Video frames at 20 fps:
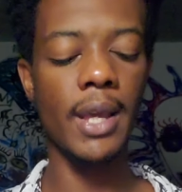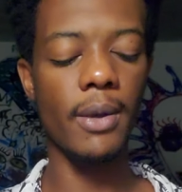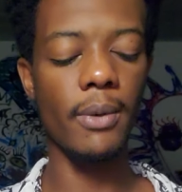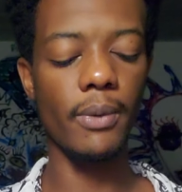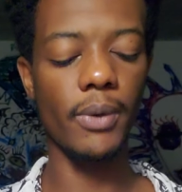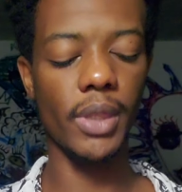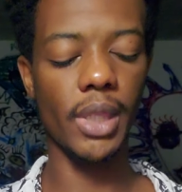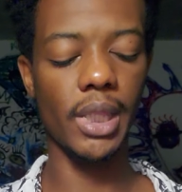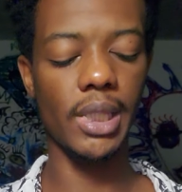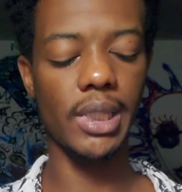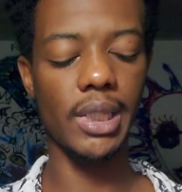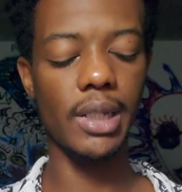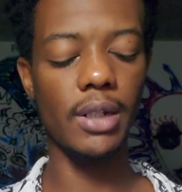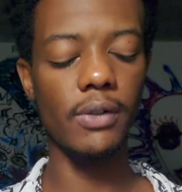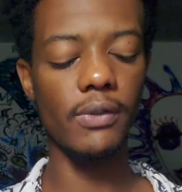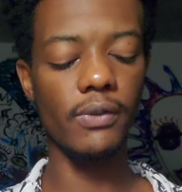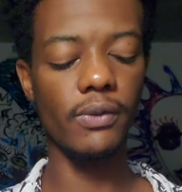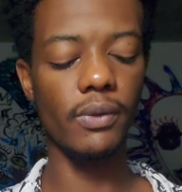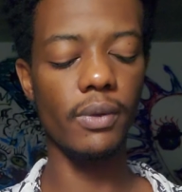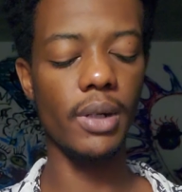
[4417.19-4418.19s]
With the Ten
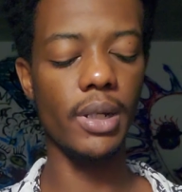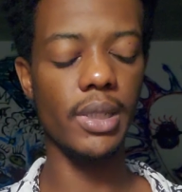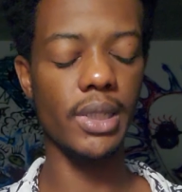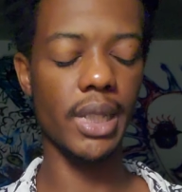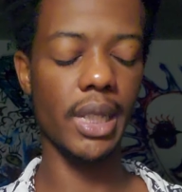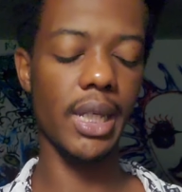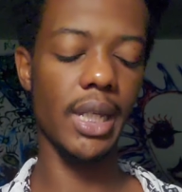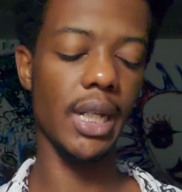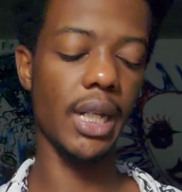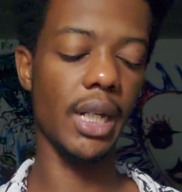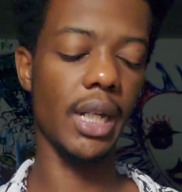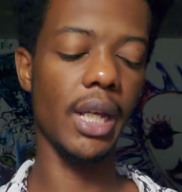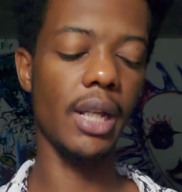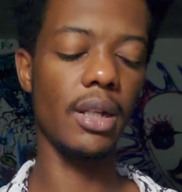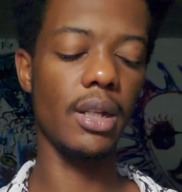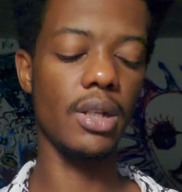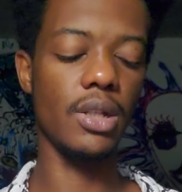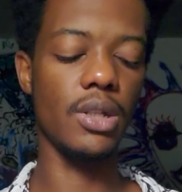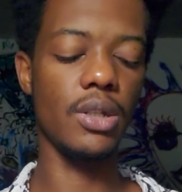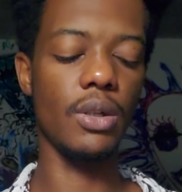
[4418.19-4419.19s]
of Wands, I get an
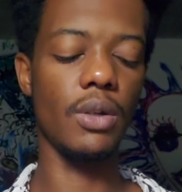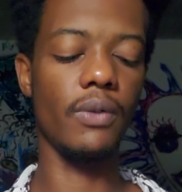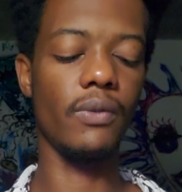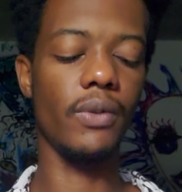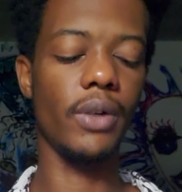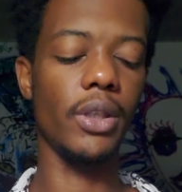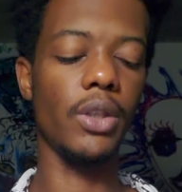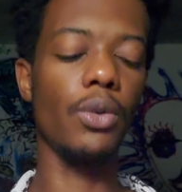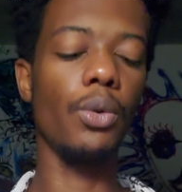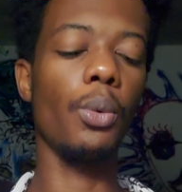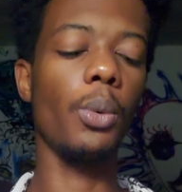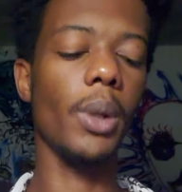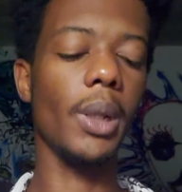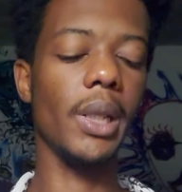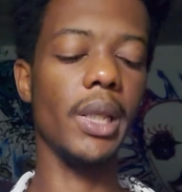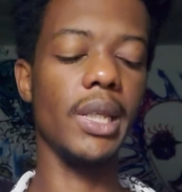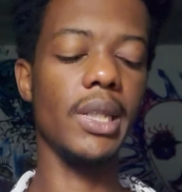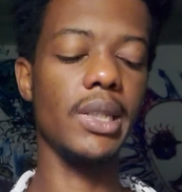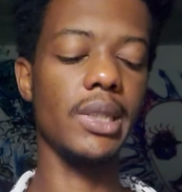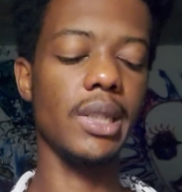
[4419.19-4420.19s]
energy of you
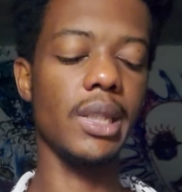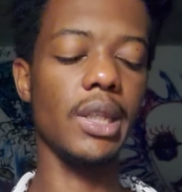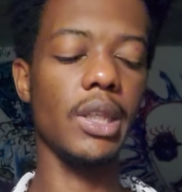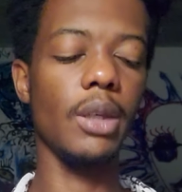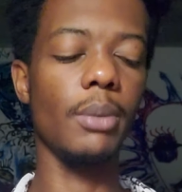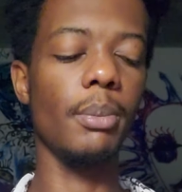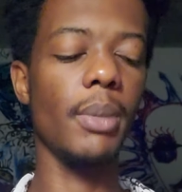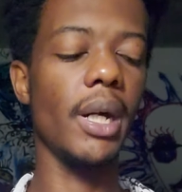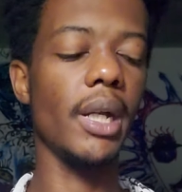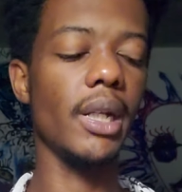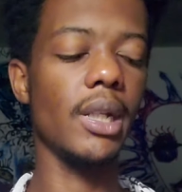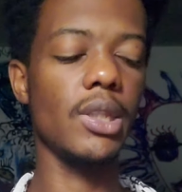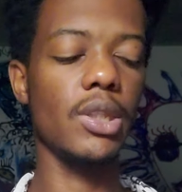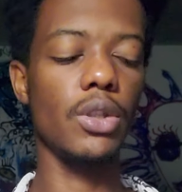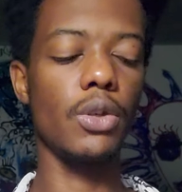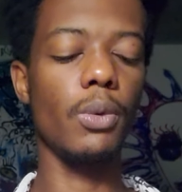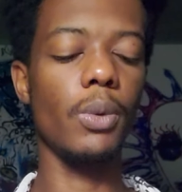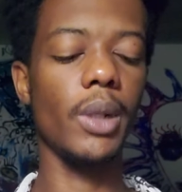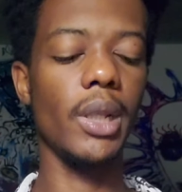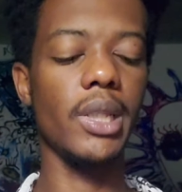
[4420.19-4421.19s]
releasing your burdens,
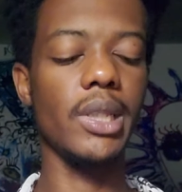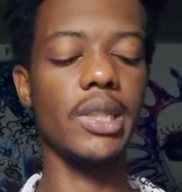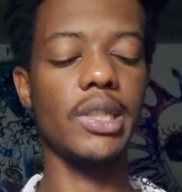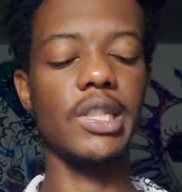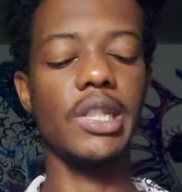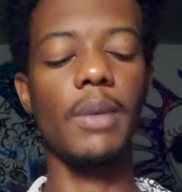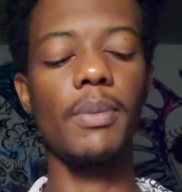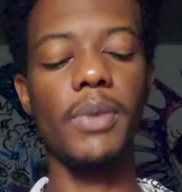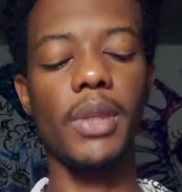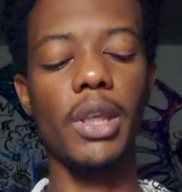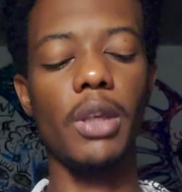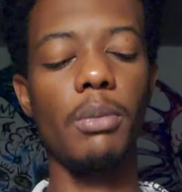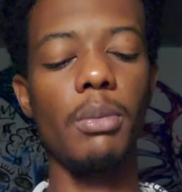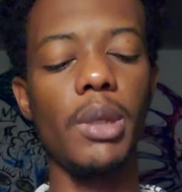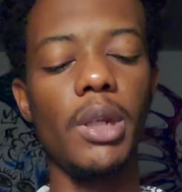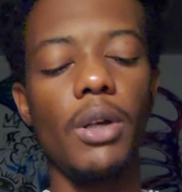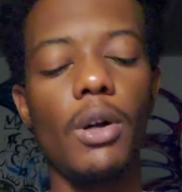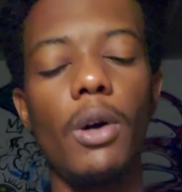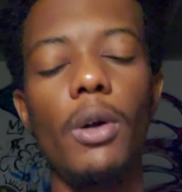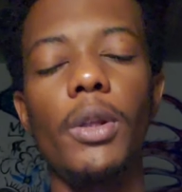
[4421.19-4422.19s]
you releasing something you've
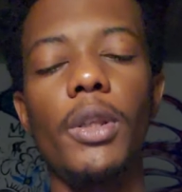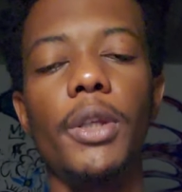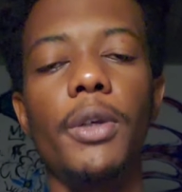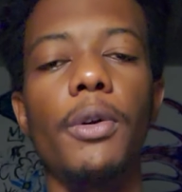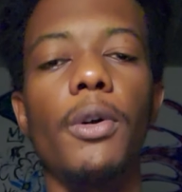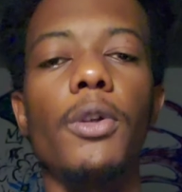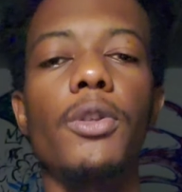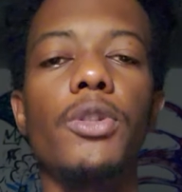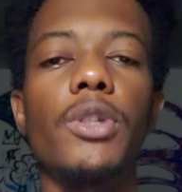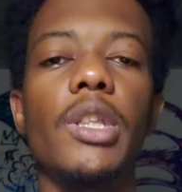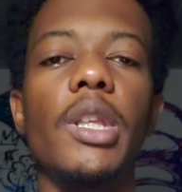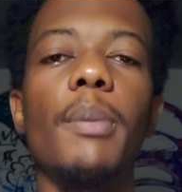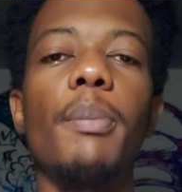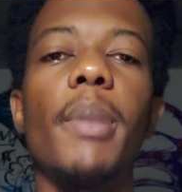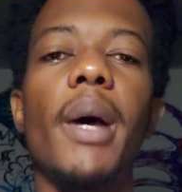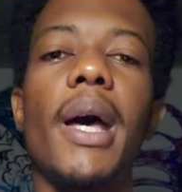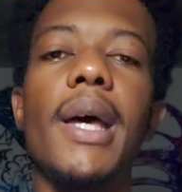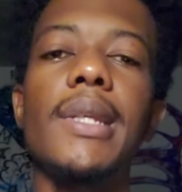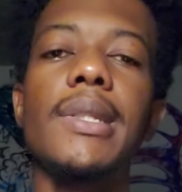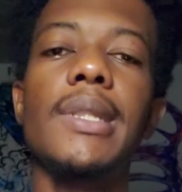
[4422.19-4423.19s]
been holding on to in the
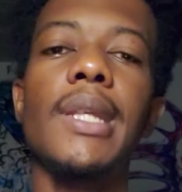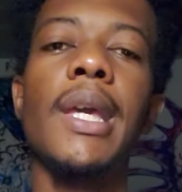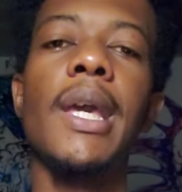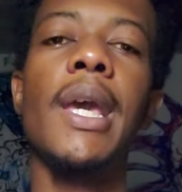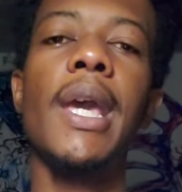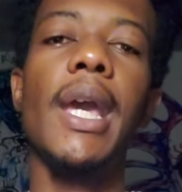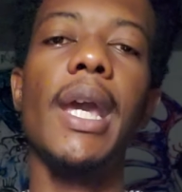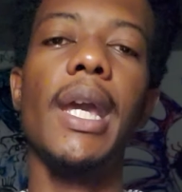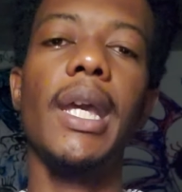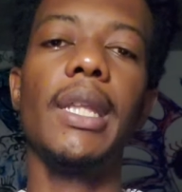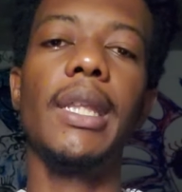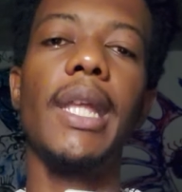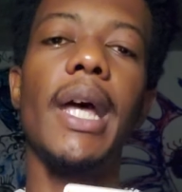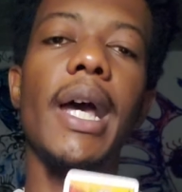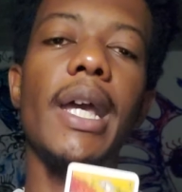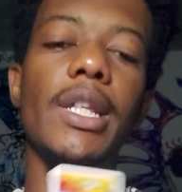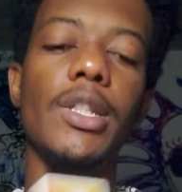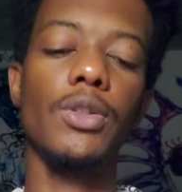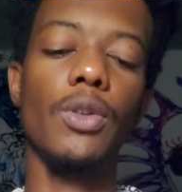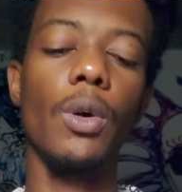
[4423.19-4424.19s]
past, and that
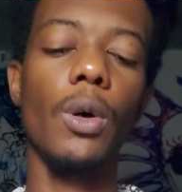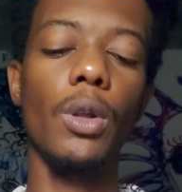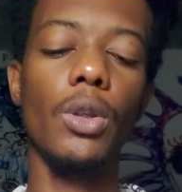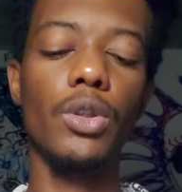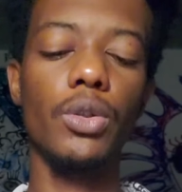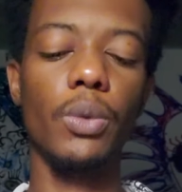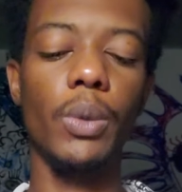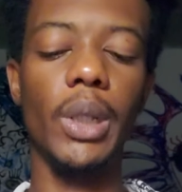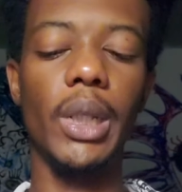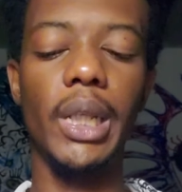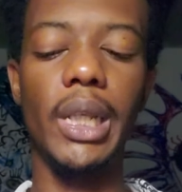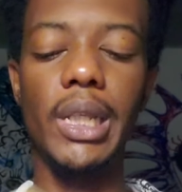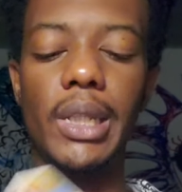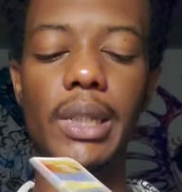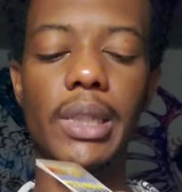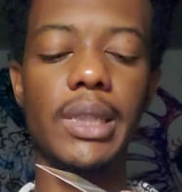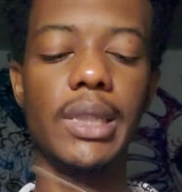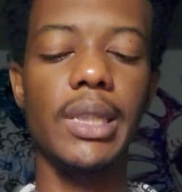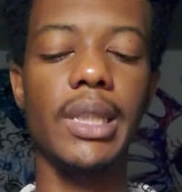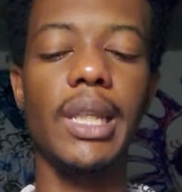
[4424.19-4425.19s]
is going to
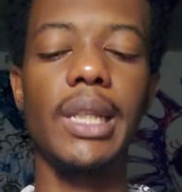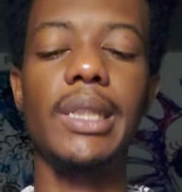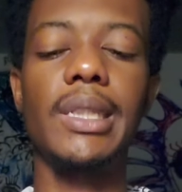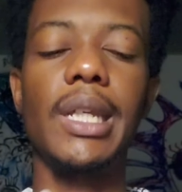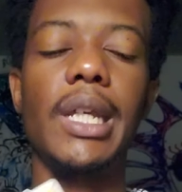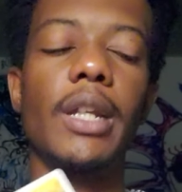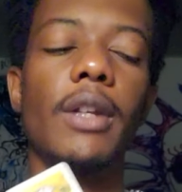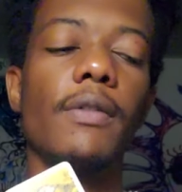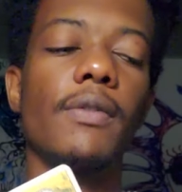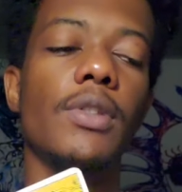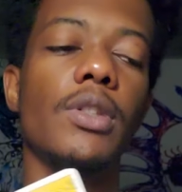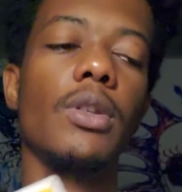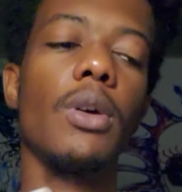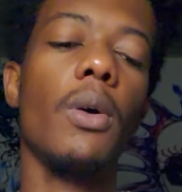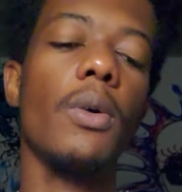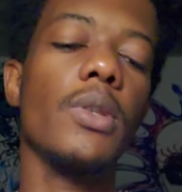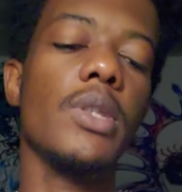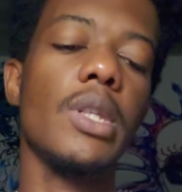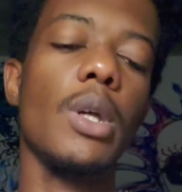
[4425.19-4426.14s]
release the Ten of Swords.